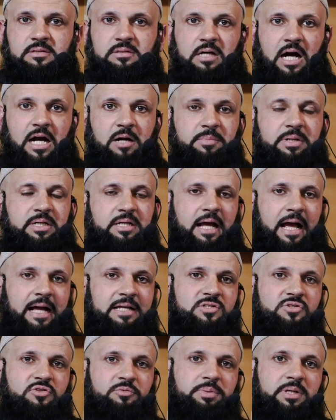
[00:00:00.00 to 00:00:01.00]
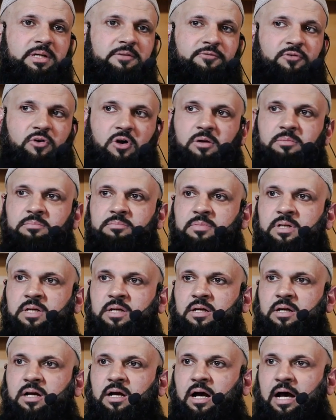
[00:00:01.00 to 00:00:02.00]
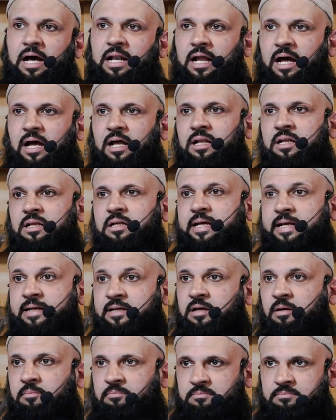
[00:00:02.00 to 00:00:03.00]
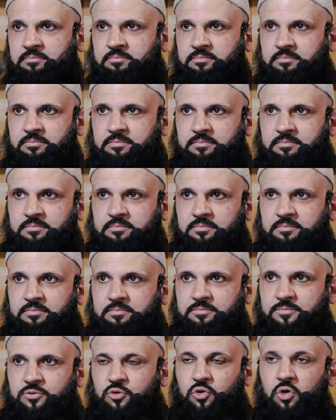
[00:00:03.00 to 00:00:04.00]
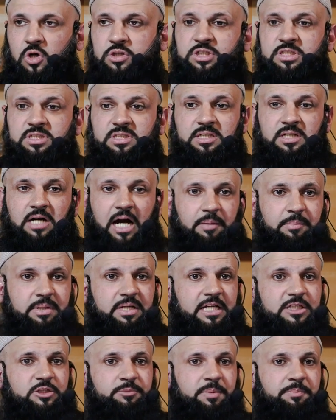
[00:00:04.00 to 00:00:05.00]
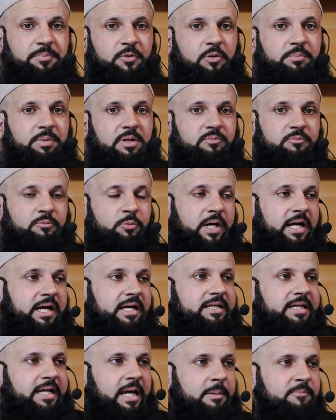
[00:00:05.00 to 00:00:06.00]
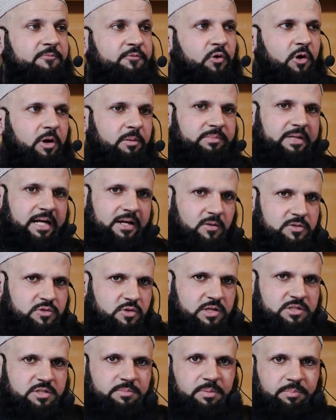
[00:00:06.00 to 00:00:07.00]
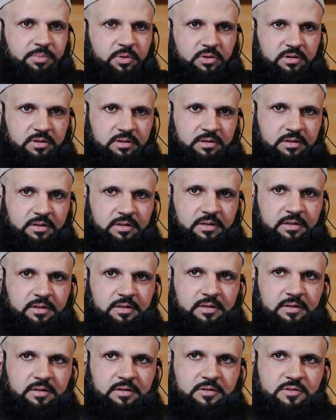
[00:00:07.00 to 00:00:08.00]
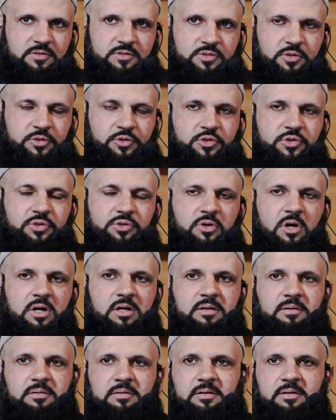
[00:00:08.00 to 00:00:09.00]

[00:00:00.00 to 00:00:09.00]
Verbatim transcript: garment has to be from halal income so not just the garment has to be pure, but where it came from, that also has to be pure. So you should not,